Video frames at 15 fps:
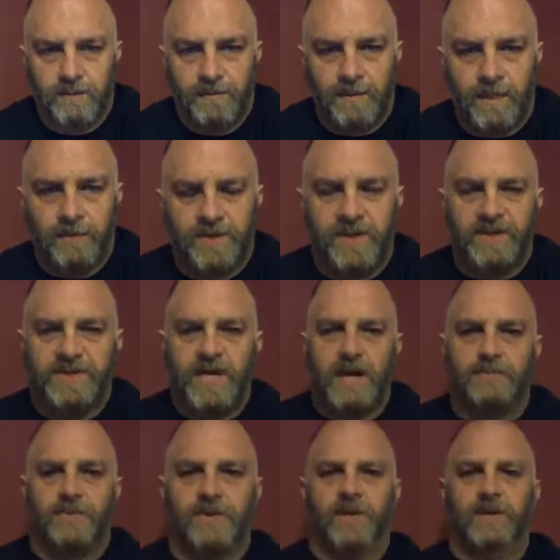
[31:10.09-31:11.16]
But the
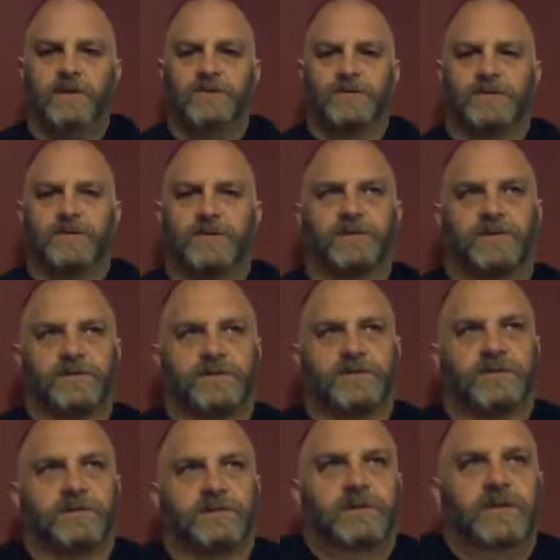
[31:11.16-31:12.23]
example that he uses
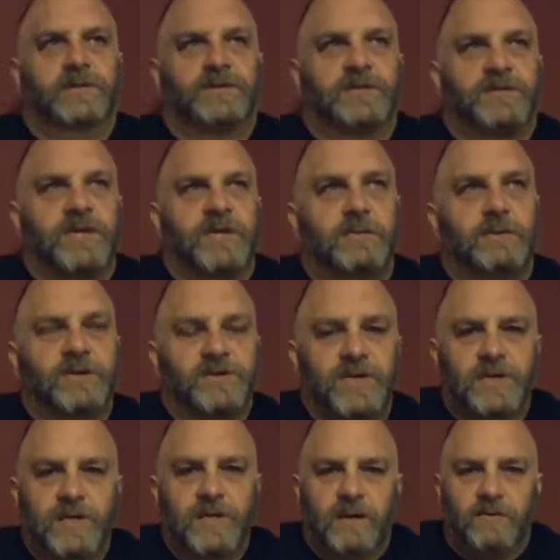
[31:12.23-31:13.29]
is he says, think about
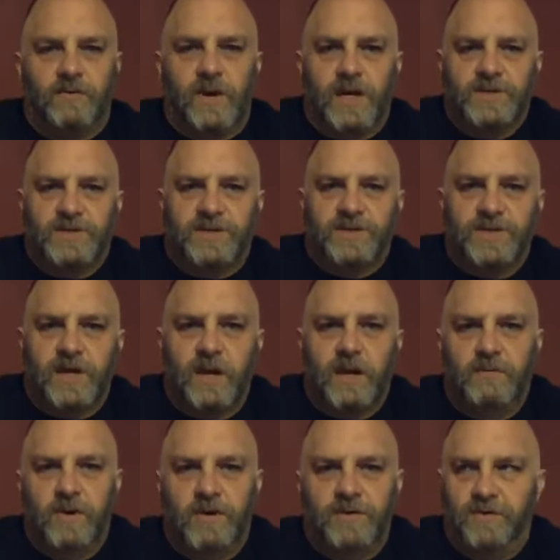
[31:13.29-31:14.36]
sitting down watching a scary
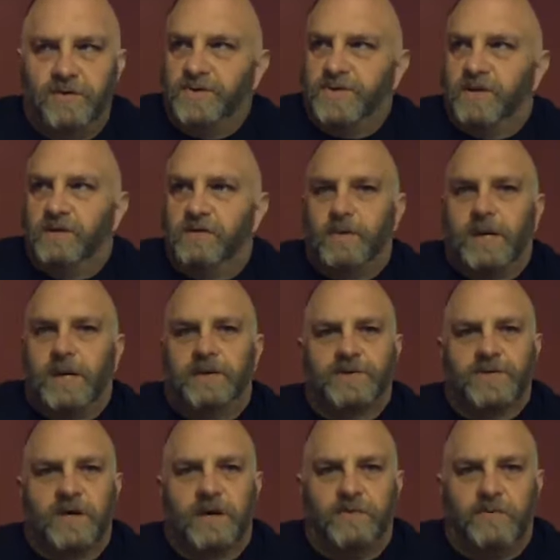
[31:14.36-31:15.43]
movie. You're sitting there by
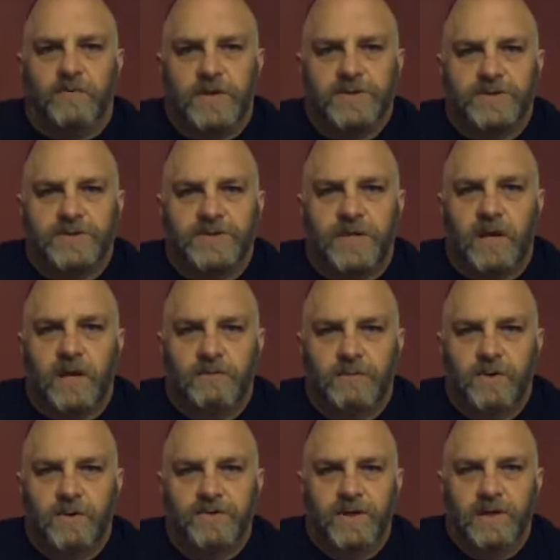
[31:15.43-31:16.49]
yourself watching a scary
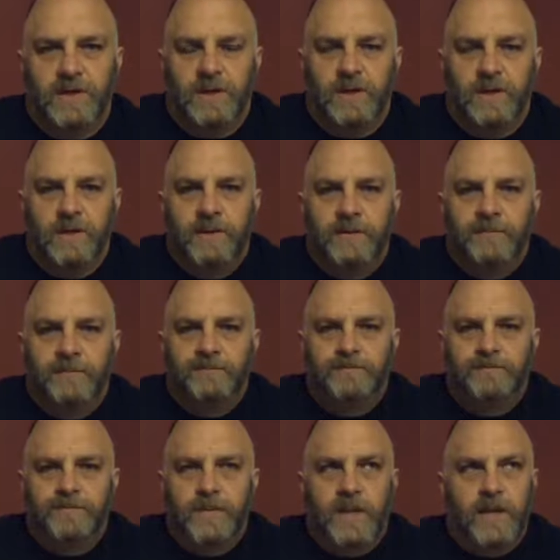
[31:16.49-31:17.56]
movie,
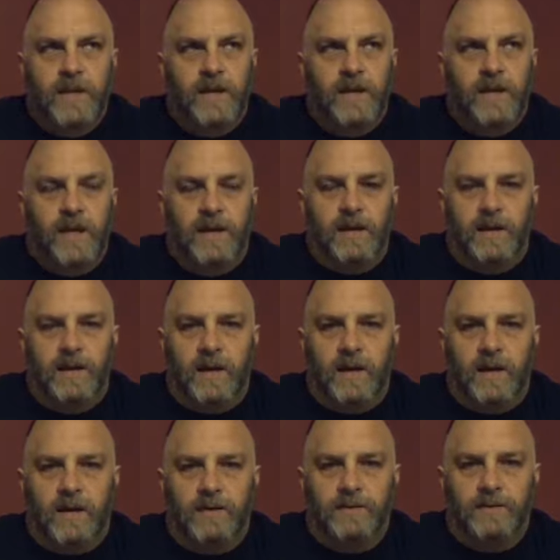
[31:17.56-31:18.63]
and
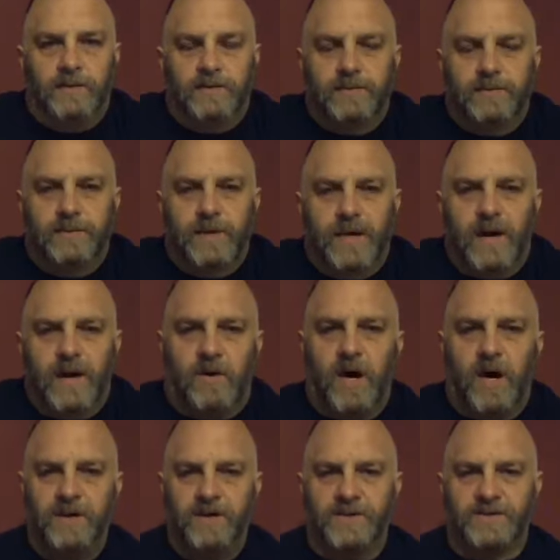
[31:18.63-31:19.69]
how
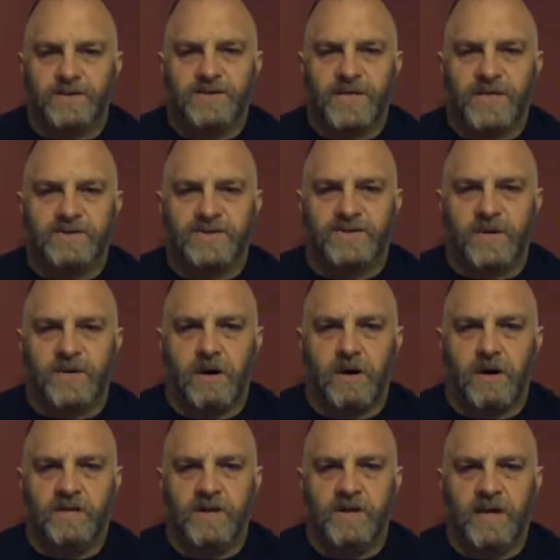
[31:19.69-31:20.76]
heightened your senses are.
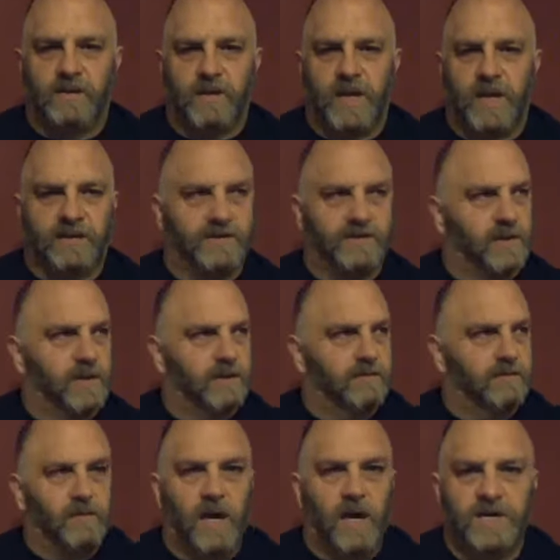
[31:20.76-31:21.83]
And then, like, the
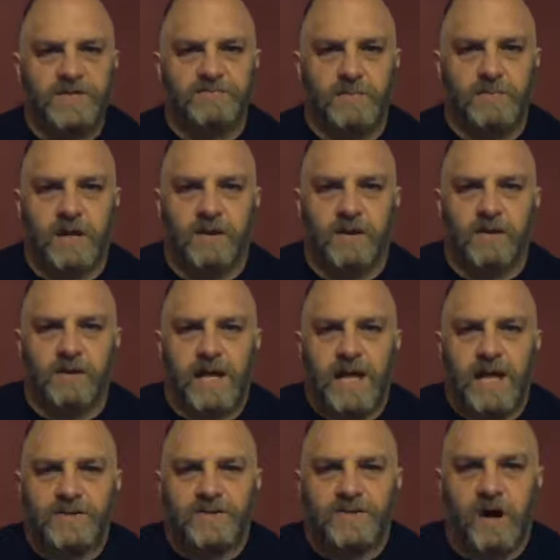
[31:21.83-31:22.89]
ice maker
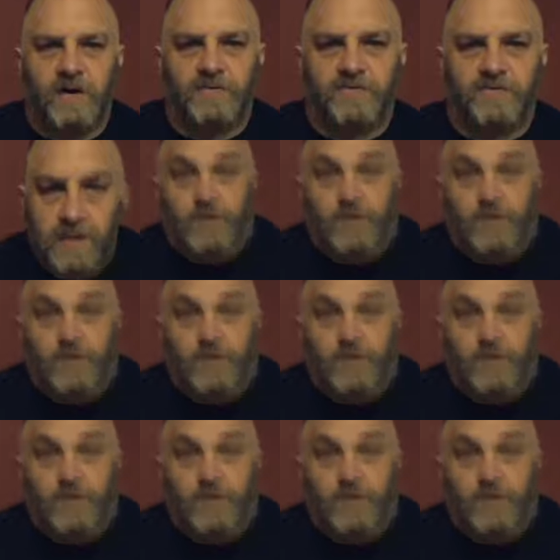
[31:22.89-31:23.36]
clacks off, right?